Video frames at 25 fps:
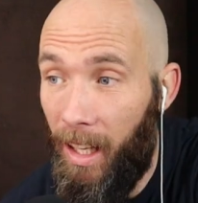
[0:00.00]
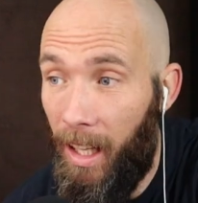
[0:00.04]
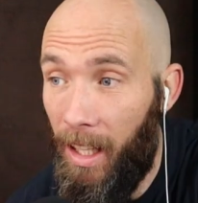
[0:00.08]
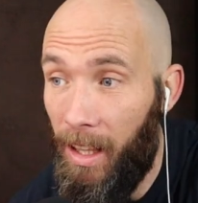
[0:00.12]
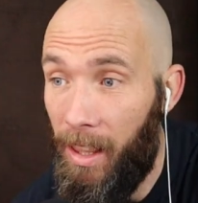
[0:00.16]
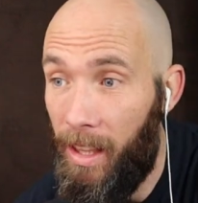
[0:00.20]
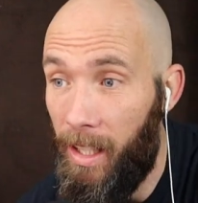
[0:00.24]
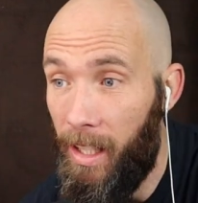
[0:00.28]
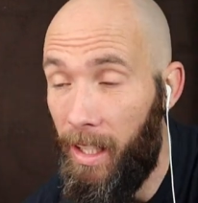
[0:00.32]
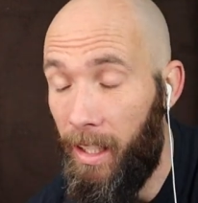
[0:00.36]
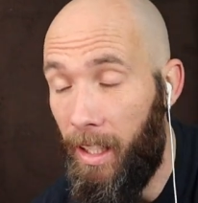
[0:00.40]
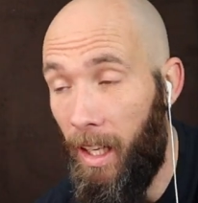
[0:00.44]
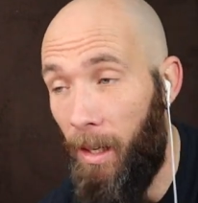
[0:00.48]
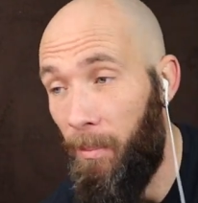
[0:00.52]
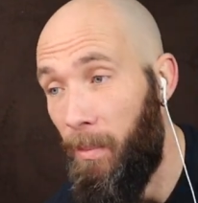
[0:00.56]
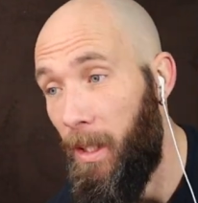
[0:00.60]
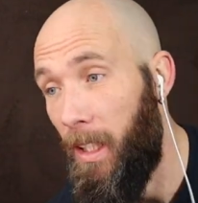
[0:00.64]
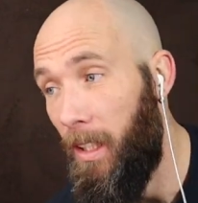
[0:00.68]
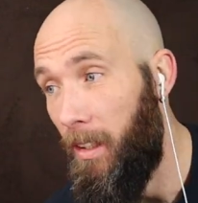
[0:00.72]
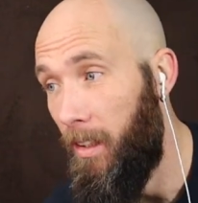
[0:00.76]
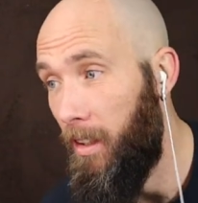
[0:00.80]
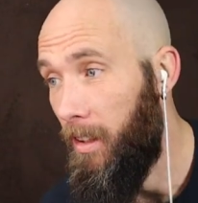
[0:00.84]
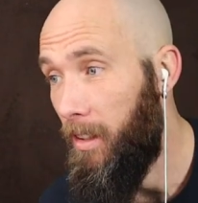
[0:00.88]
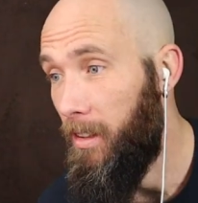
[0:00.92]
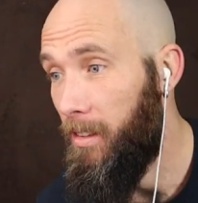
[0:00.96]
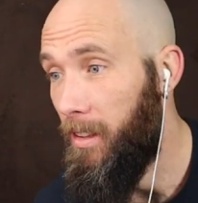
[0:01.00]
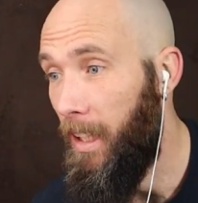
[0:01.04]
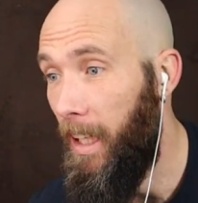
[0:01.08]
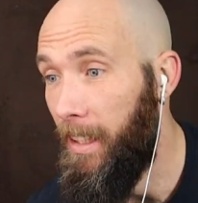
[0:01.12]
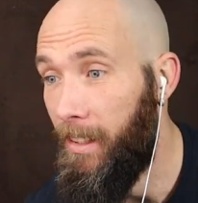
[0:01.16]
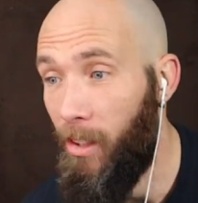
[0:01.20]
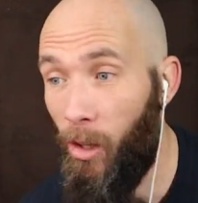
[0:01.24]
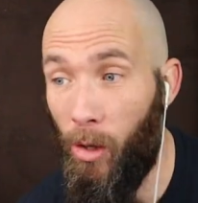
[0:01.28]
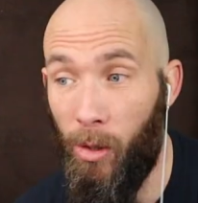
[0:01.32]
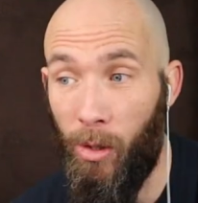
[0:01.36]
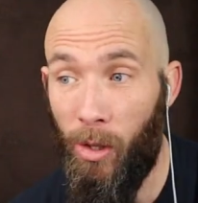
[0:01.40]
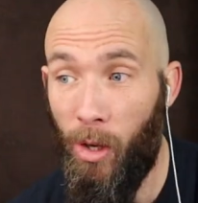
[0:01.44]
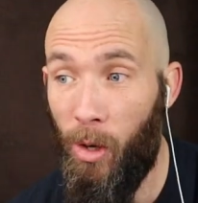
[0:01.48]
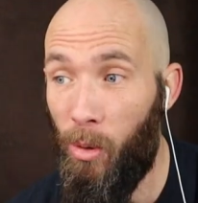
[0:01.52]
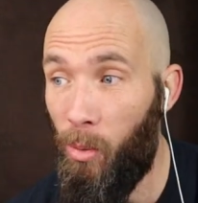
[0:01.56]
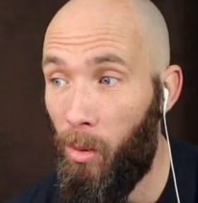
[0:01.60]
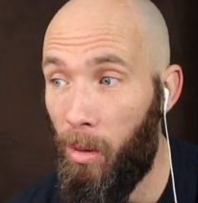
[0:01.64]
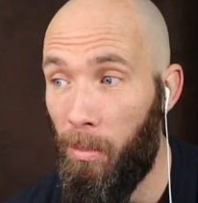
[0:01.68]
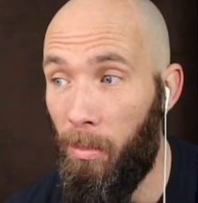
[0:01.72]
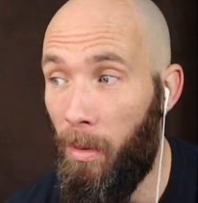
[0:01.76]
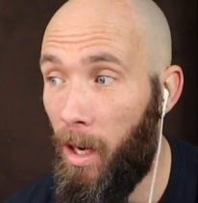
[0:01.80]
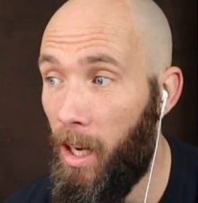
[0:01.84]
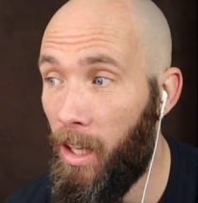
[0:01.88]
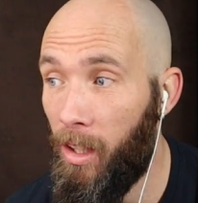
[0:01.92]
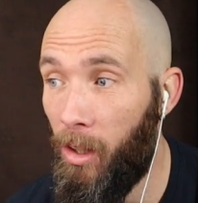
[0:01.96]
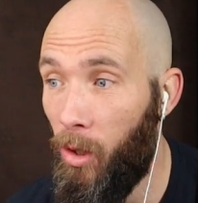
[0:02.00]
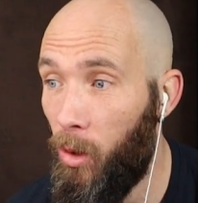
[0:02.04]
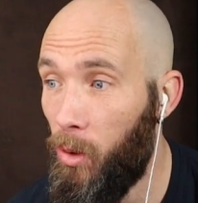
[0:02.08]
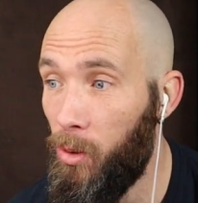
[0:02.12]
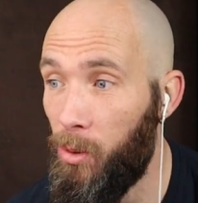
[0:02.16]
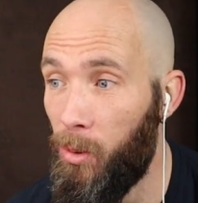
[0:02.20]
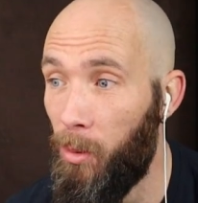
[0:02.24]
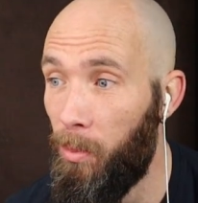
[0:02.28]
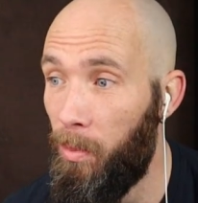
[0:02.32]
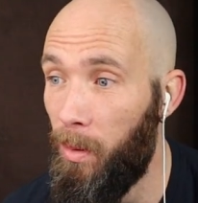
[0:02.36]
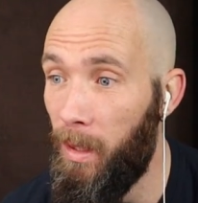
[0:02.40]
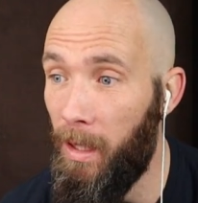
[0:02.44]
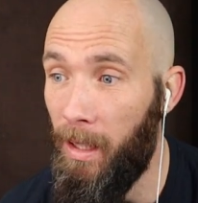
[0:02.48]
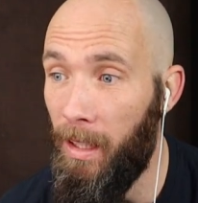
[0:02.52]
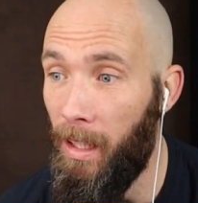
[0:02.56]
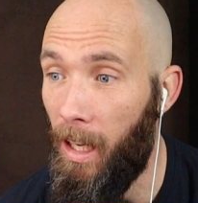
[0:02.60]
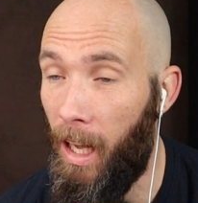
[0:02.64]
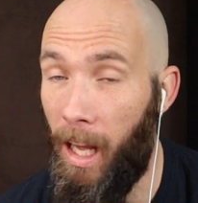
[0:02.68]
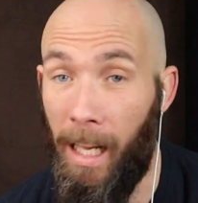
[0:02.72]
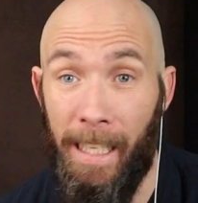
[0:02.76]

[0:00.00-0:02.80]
I mean, I don't know what my goals will be.